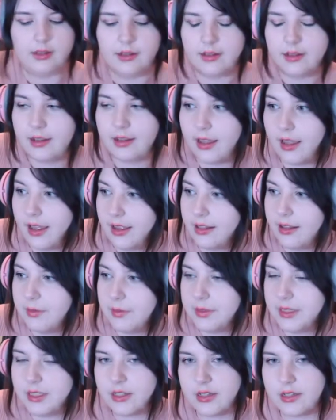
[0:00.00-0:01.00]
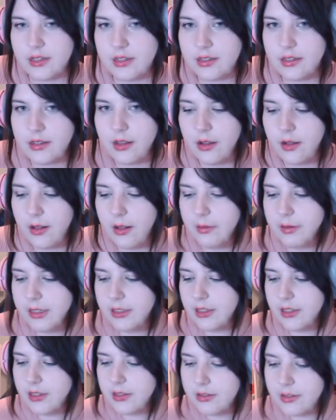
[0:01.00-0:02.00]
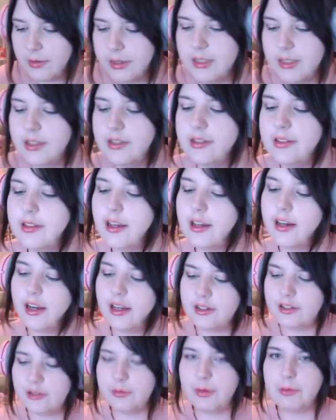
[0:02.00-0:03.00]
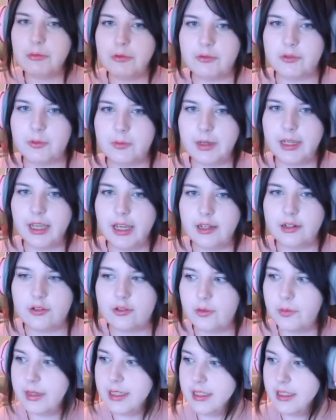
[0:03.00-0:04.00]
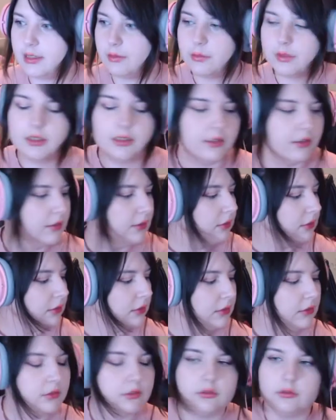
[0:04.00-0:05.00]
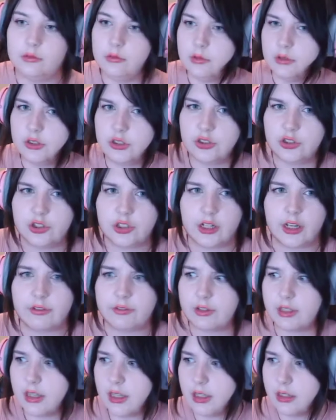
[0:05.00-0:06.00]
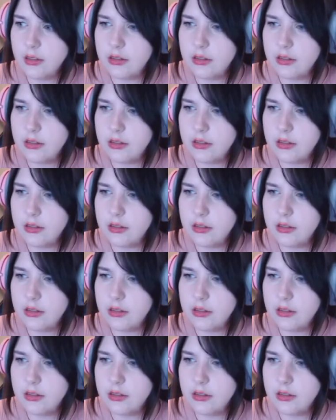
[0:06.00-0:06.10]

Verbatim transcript: Okay, let me just, let me just, let me just, because I can't actually remember what's in my head, what's in my team. Oh, I just shook everything.